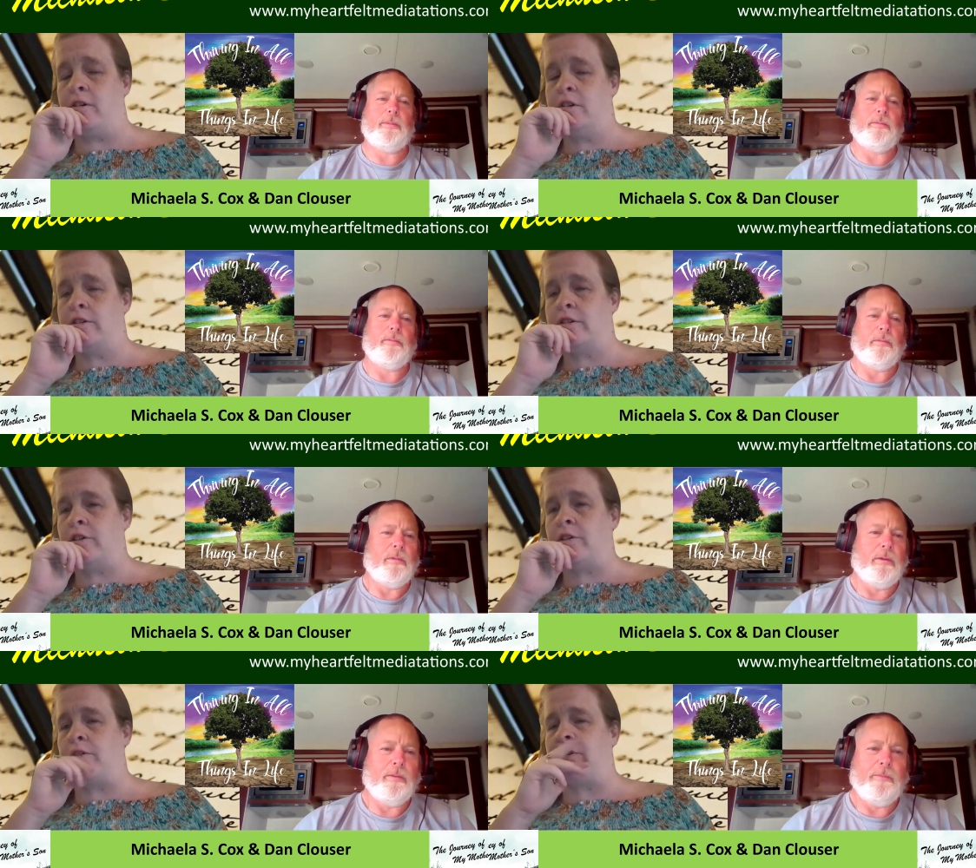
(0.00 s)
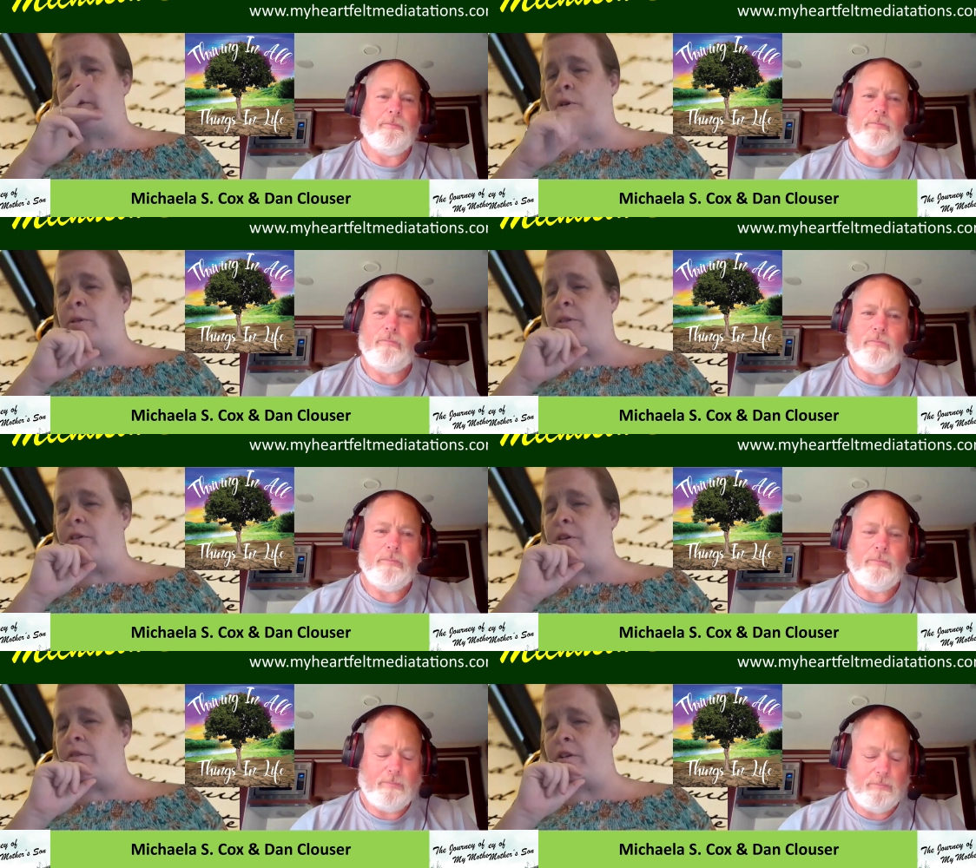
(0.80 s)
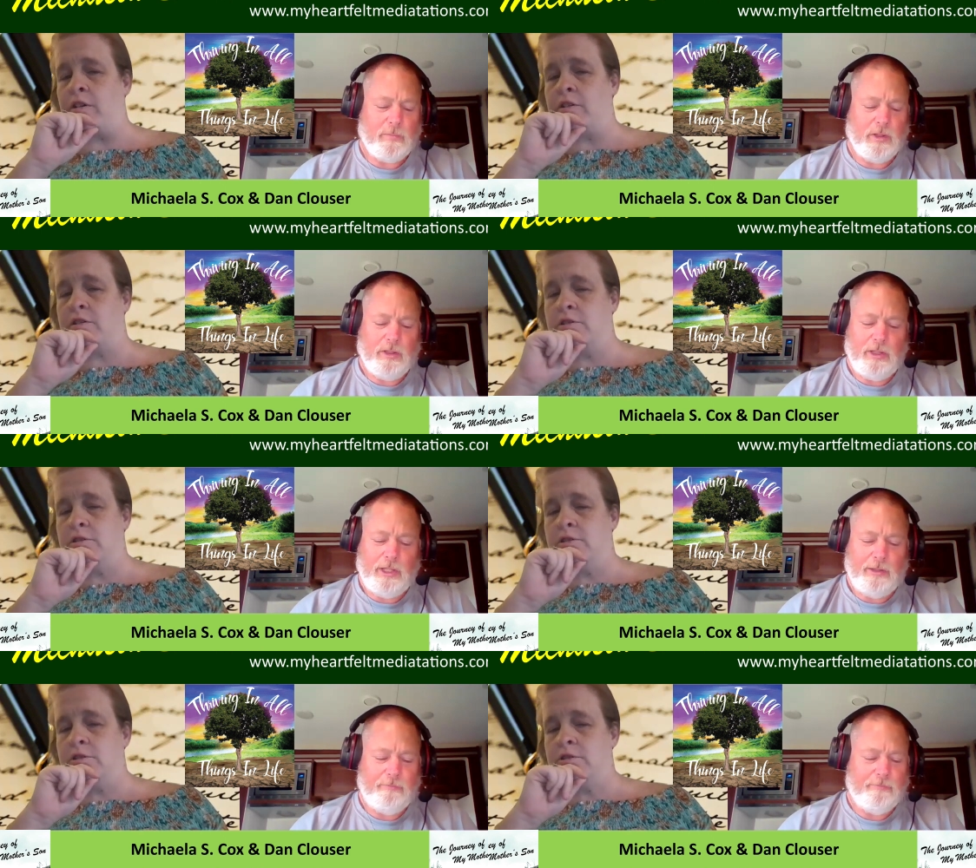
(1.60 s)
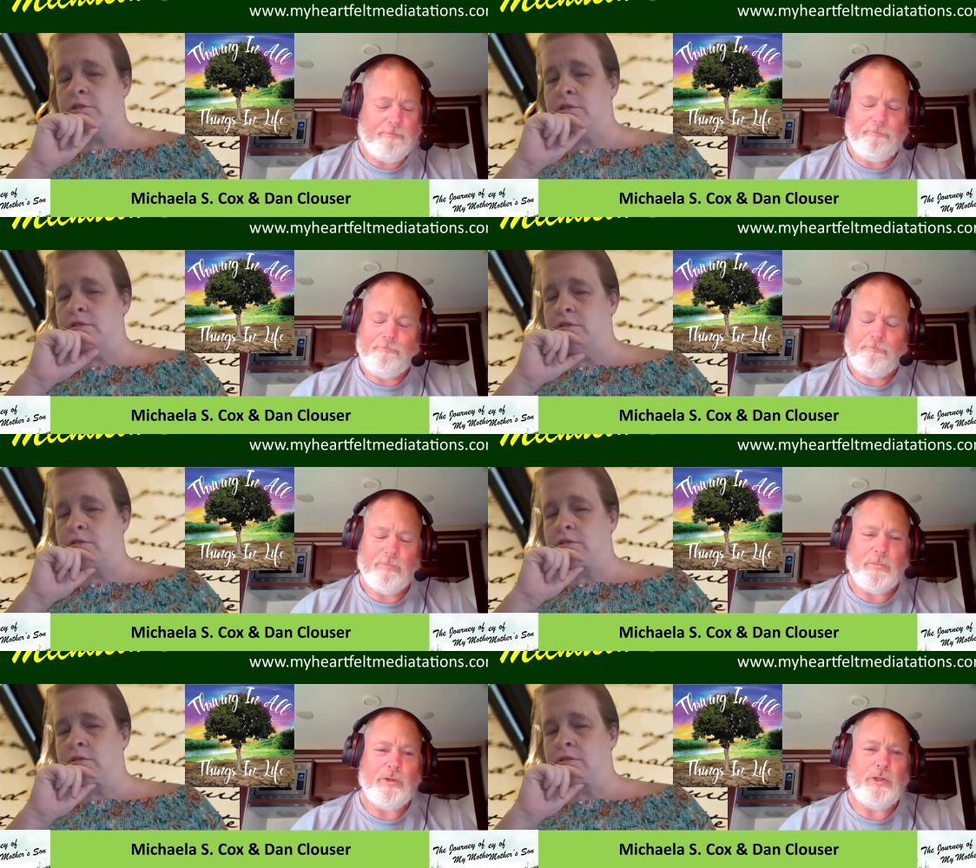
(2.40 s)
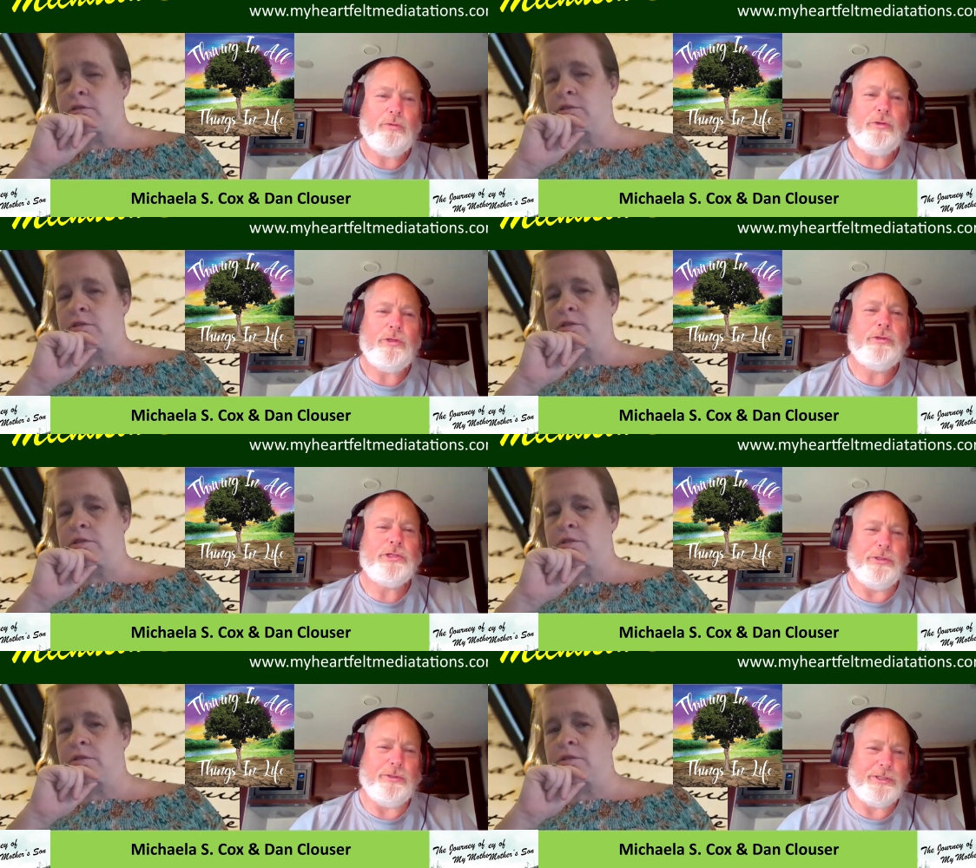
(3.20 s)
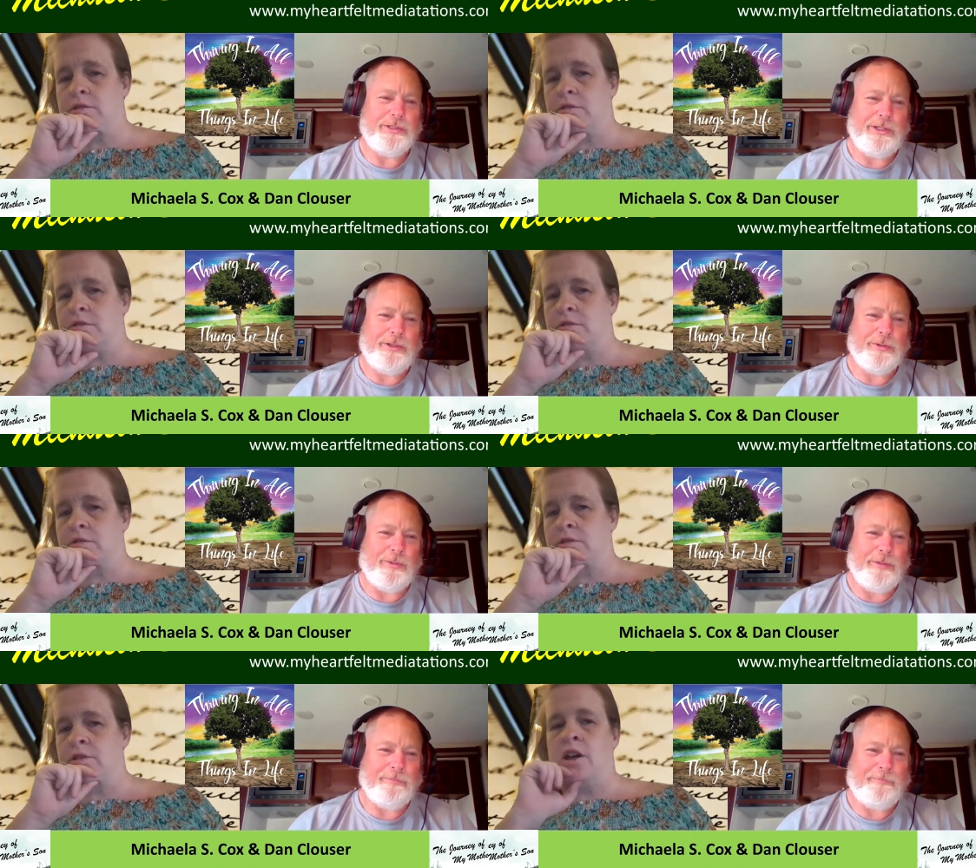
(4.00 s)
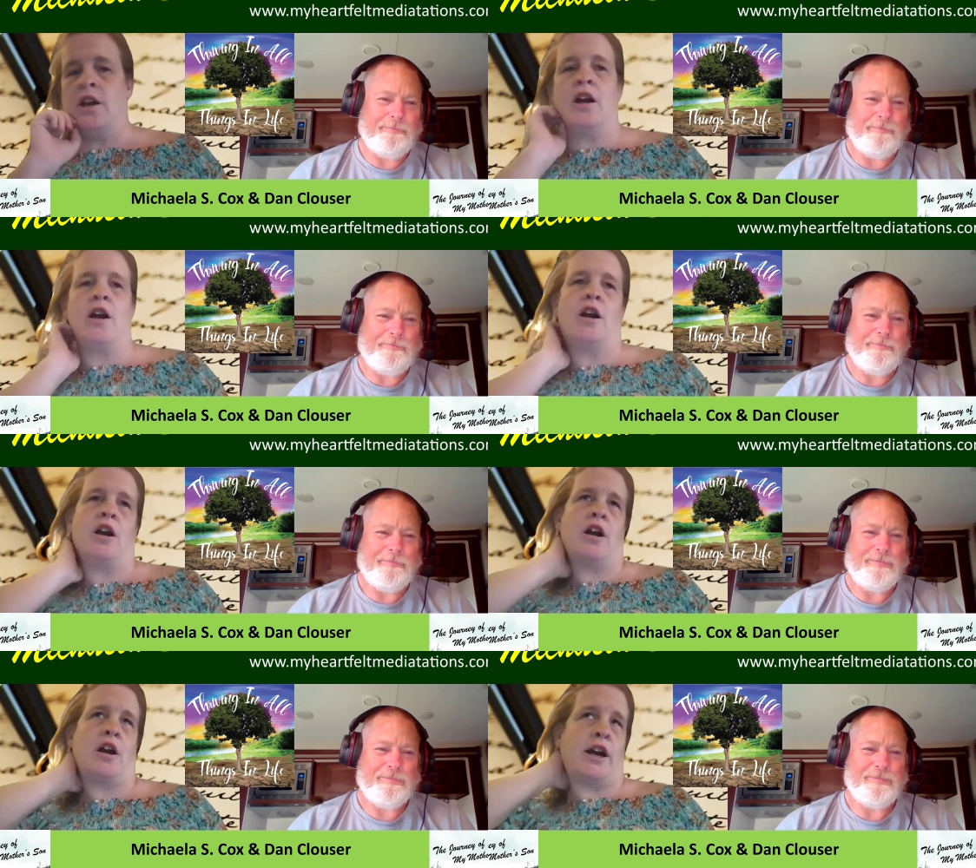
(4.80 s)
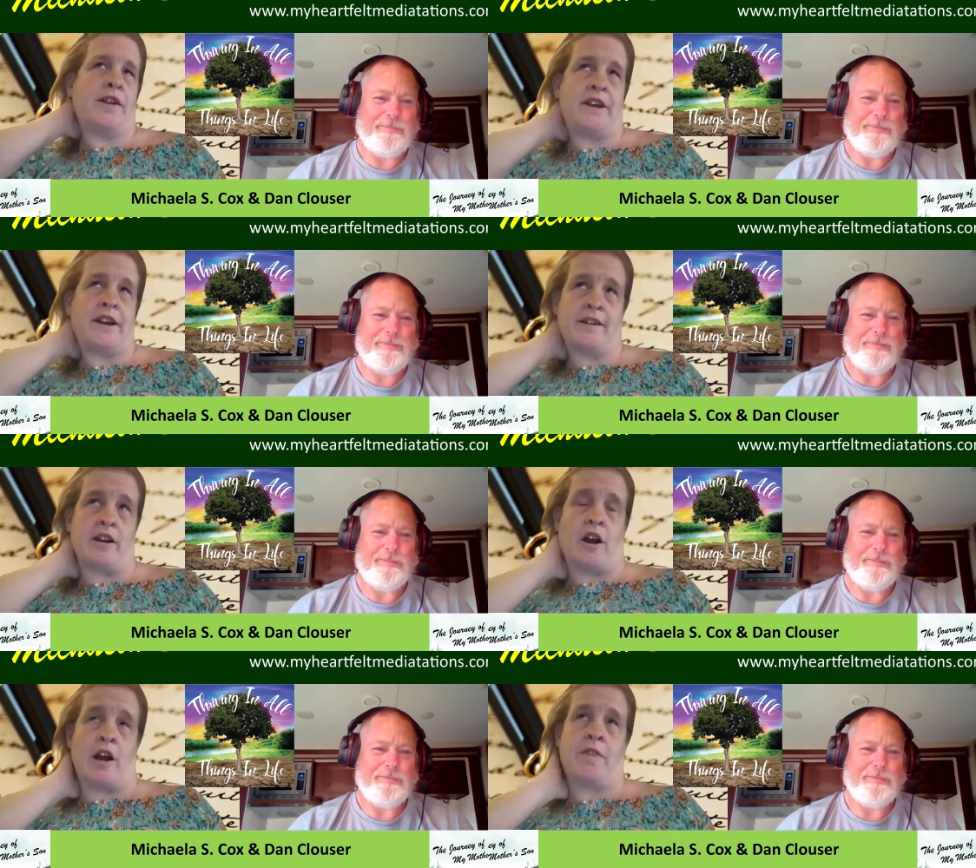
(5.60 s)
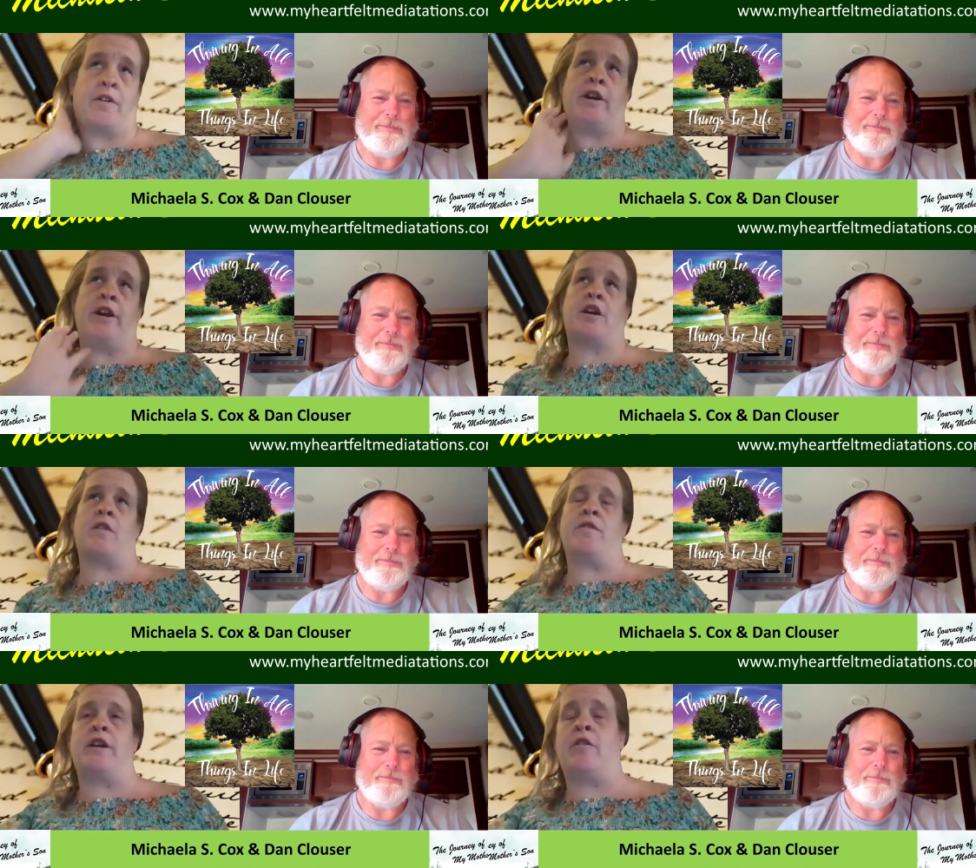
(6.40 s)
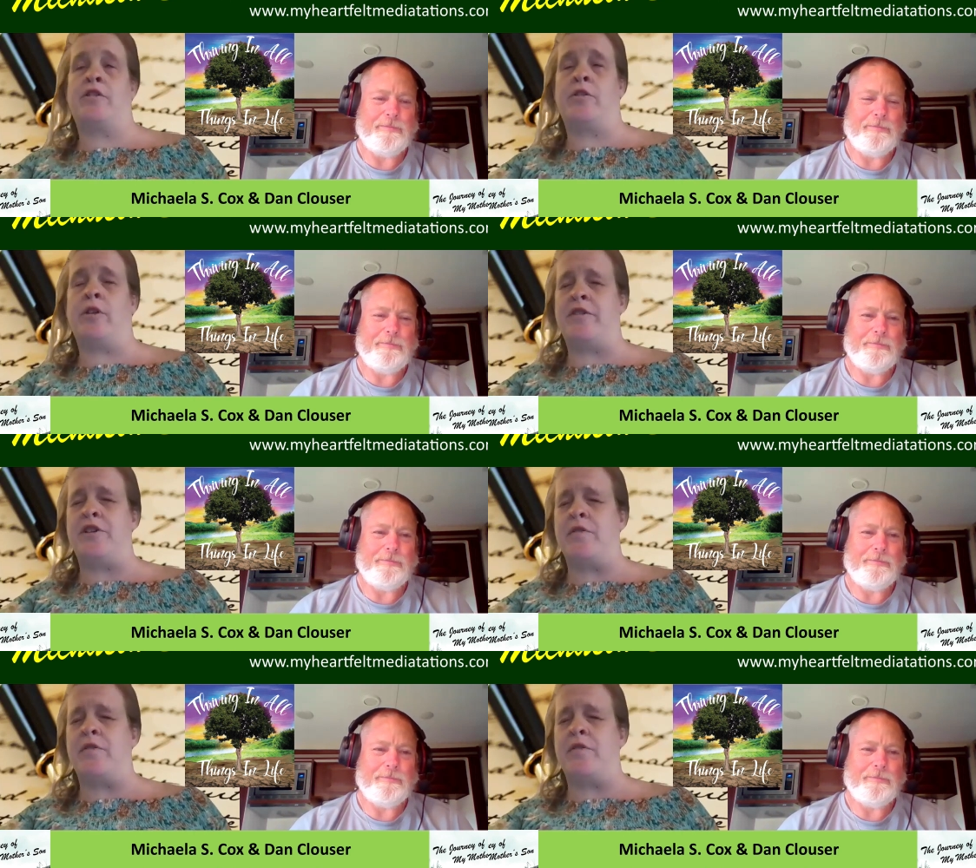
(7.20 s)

Speaker 1: because those are similar but they're different
Speaker 2: um you you choose either one.
Speaker 1: I think as an author, it comes down to if you